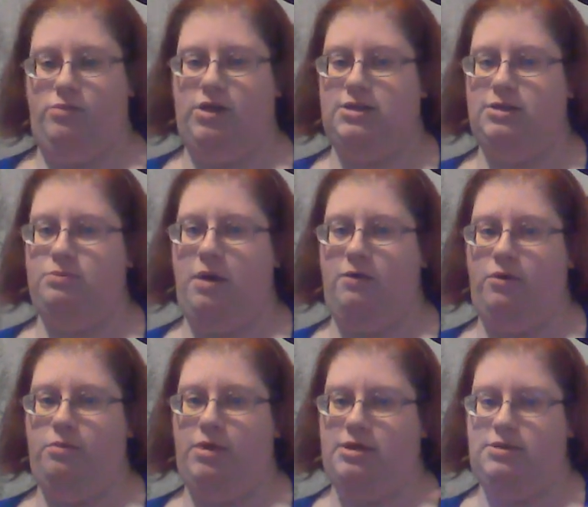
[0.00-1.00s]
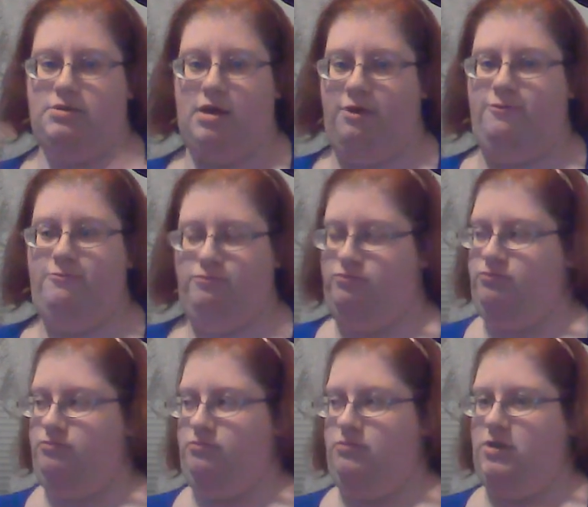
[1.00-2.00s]
this is my room
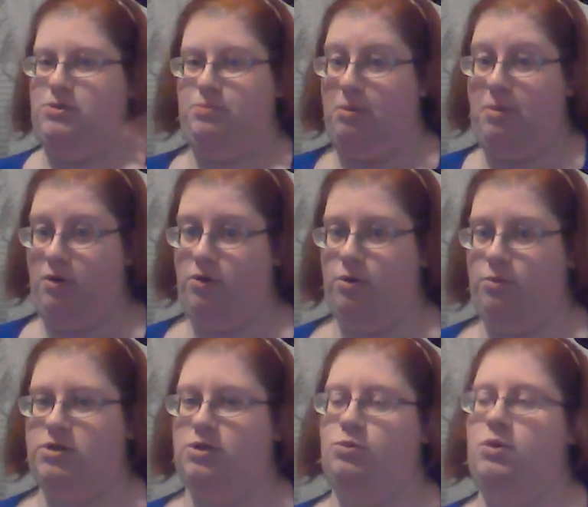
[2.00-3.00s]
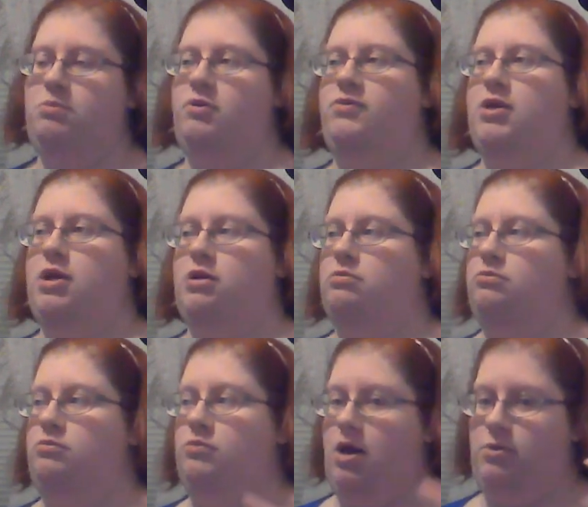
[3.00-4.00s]
it's been my room since we moved here
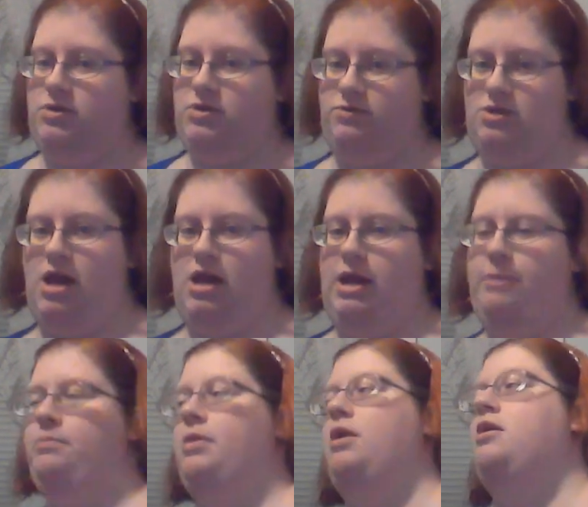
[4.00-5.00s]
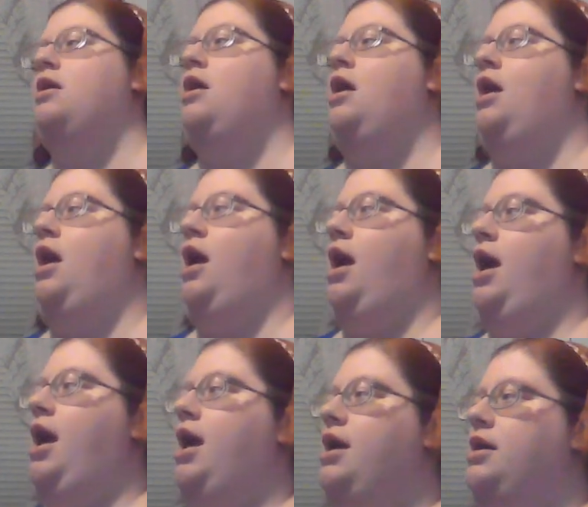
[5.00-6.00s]
when I was tiny.
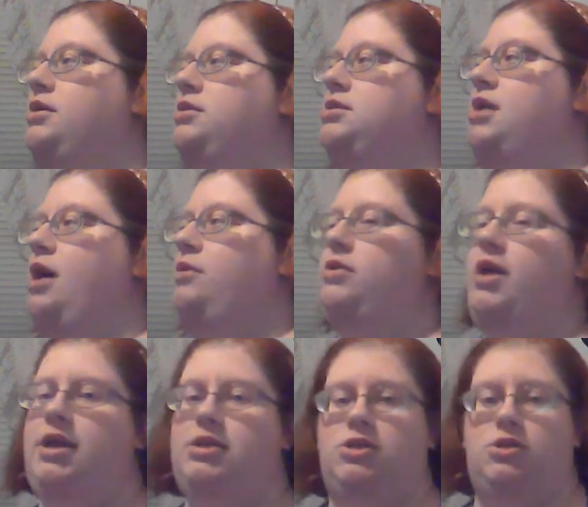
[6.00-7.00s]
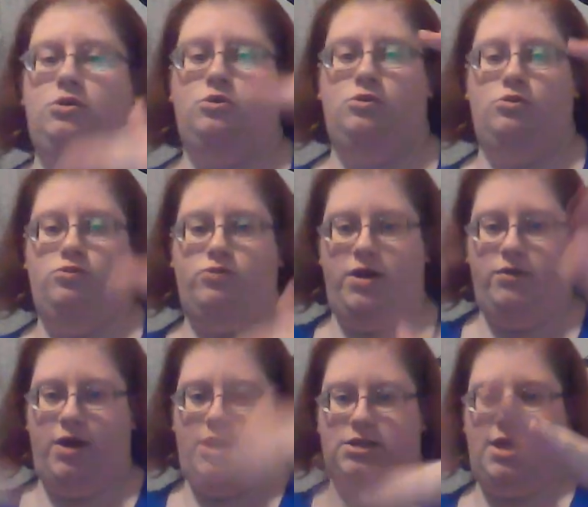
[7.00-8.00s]
And I would like to
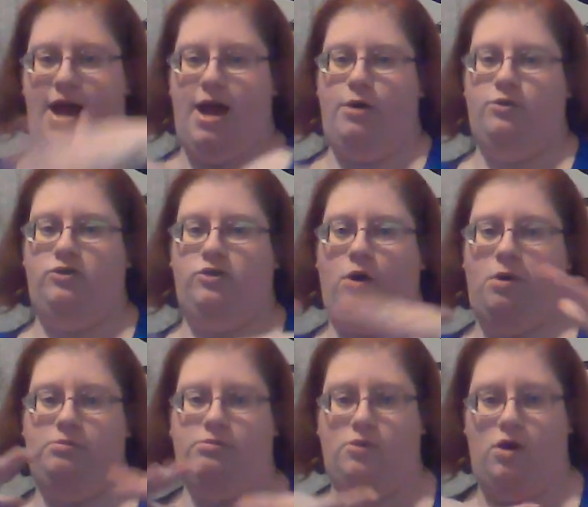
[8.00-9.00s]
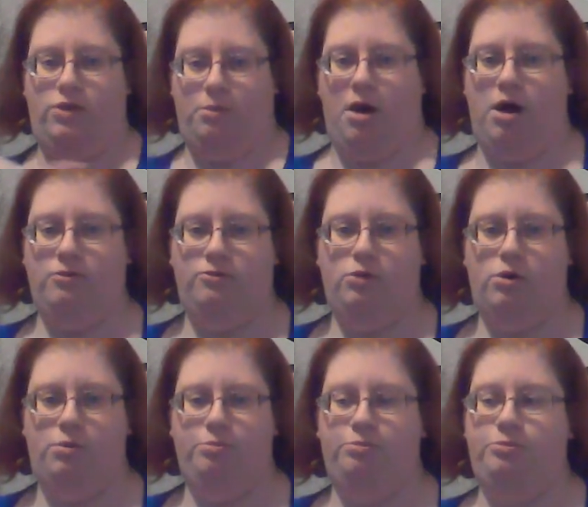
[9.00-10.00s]
rearrange the house so I'm on the bottom
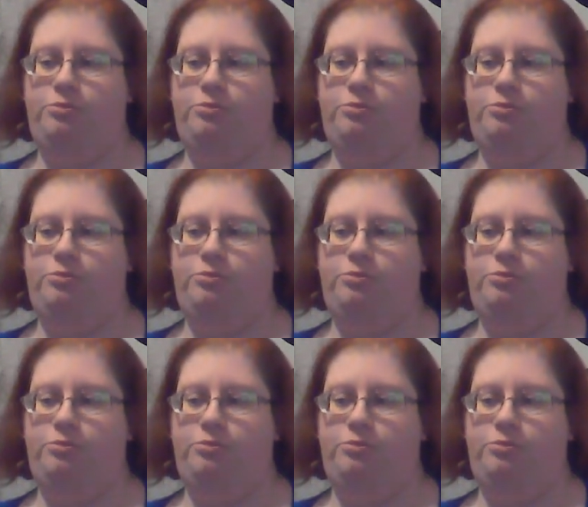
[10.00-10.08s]
floor.